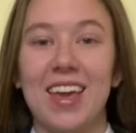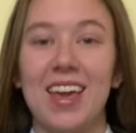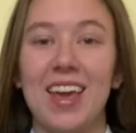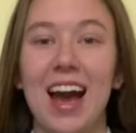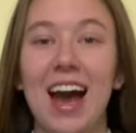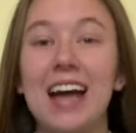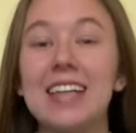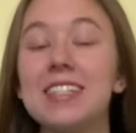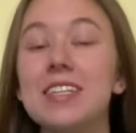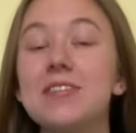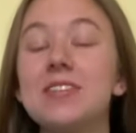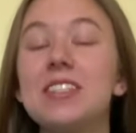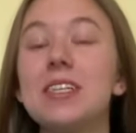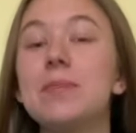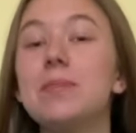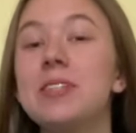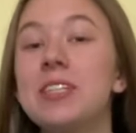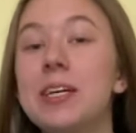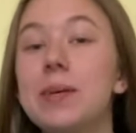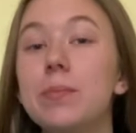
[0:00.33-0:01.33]
As of
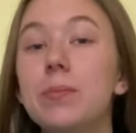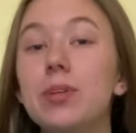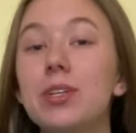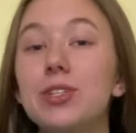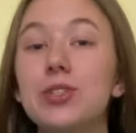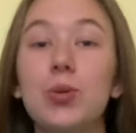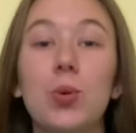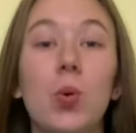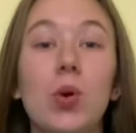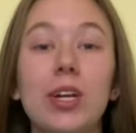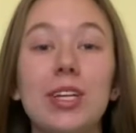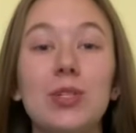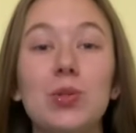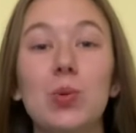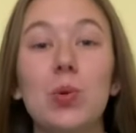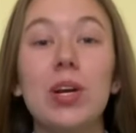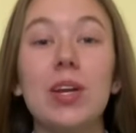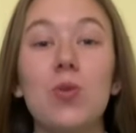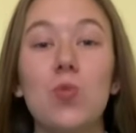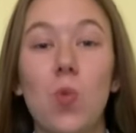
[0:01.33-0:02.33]
September
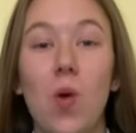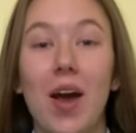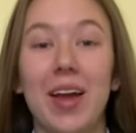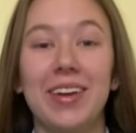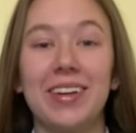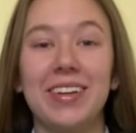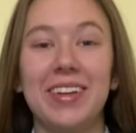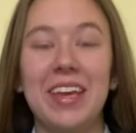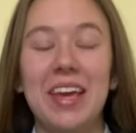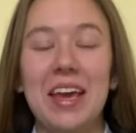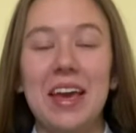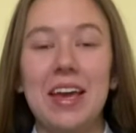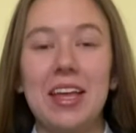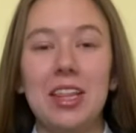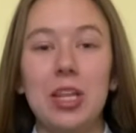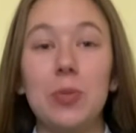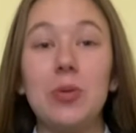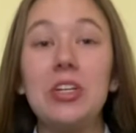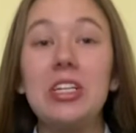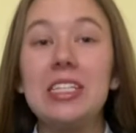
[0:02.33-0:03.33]
2021,
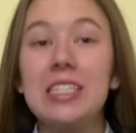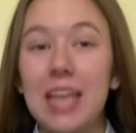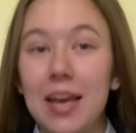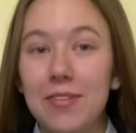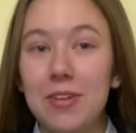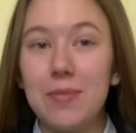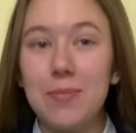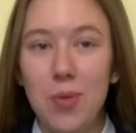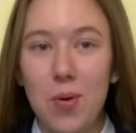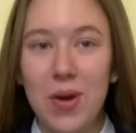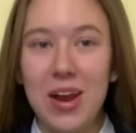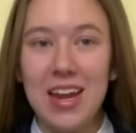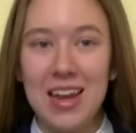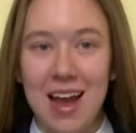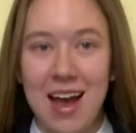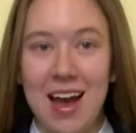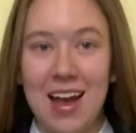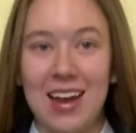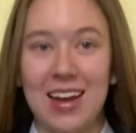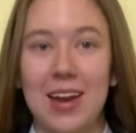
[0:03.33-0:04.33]
there were
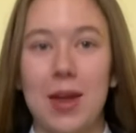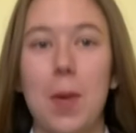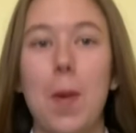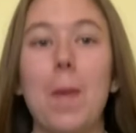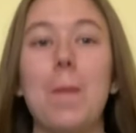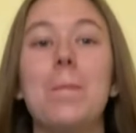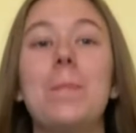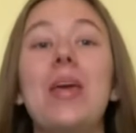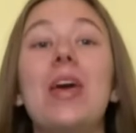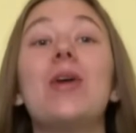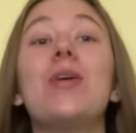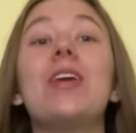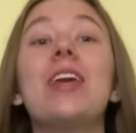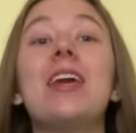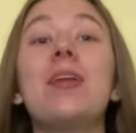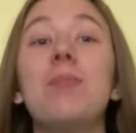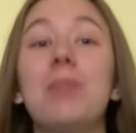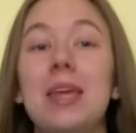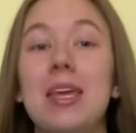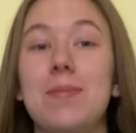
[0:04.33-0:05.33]
7.9
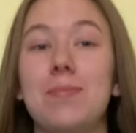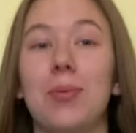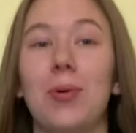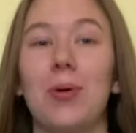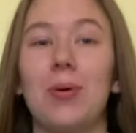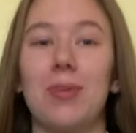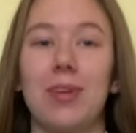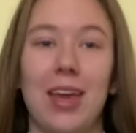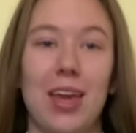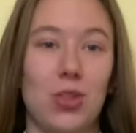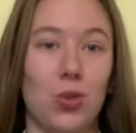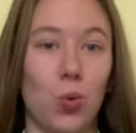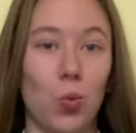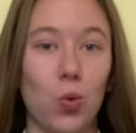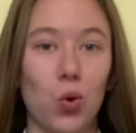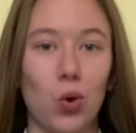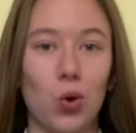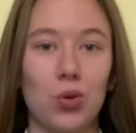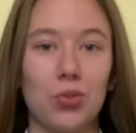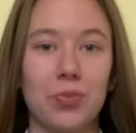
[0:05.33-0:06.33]
billion people in the
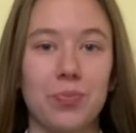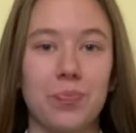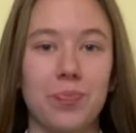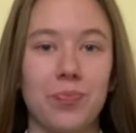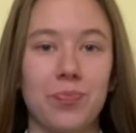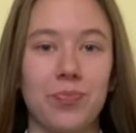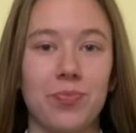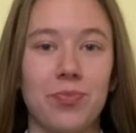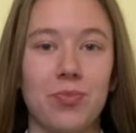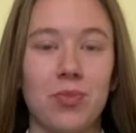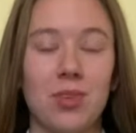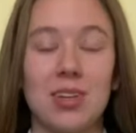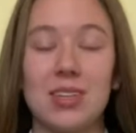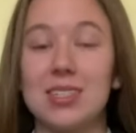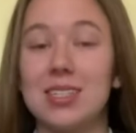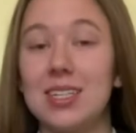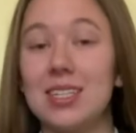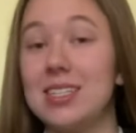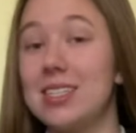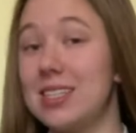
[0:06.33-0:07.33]
world.
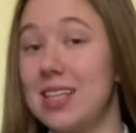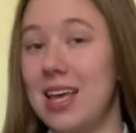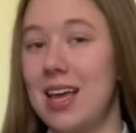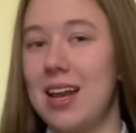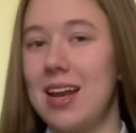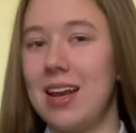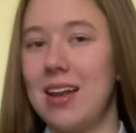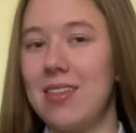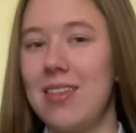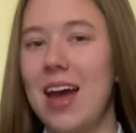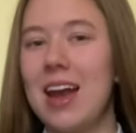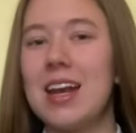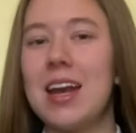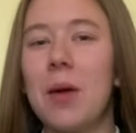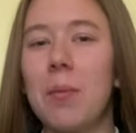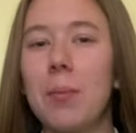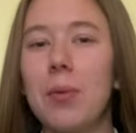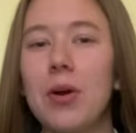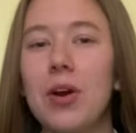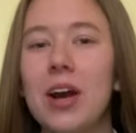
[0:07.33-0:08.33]
Since then, that
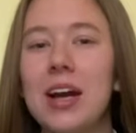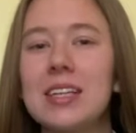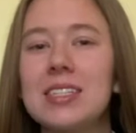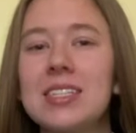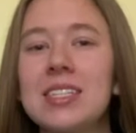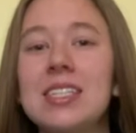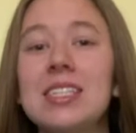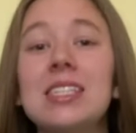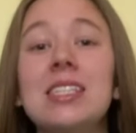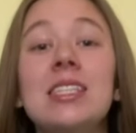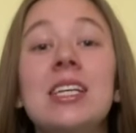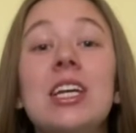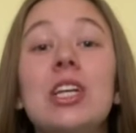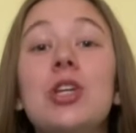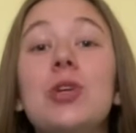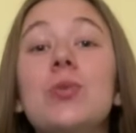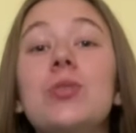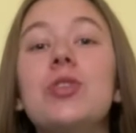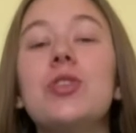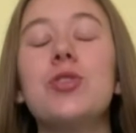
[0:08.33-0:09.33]
number has
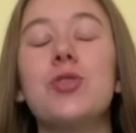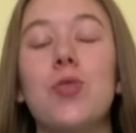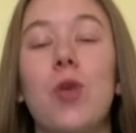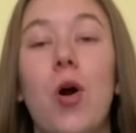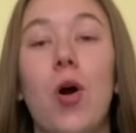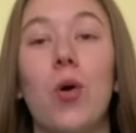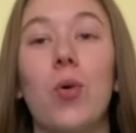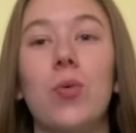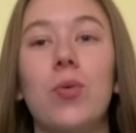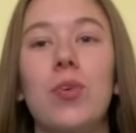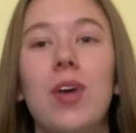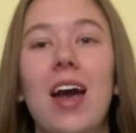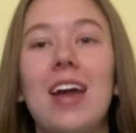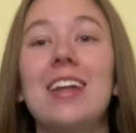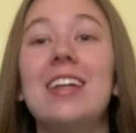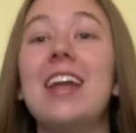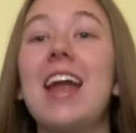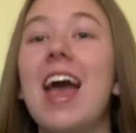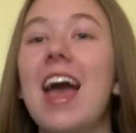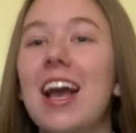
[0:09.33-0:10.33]
continued to grow at
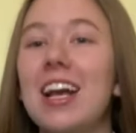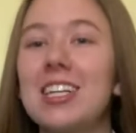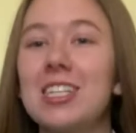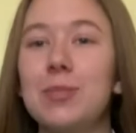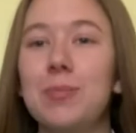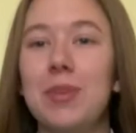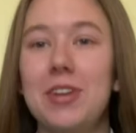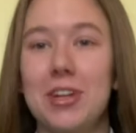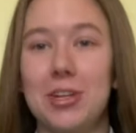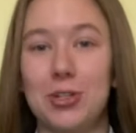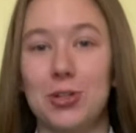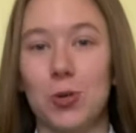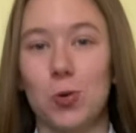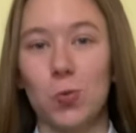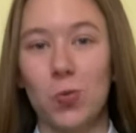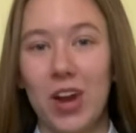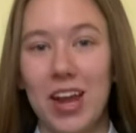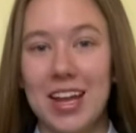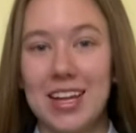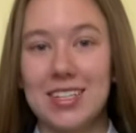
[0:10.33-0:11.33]
an exponential
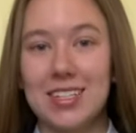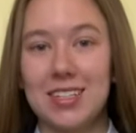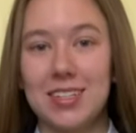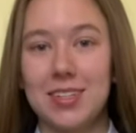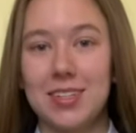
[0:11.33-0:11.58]
rate.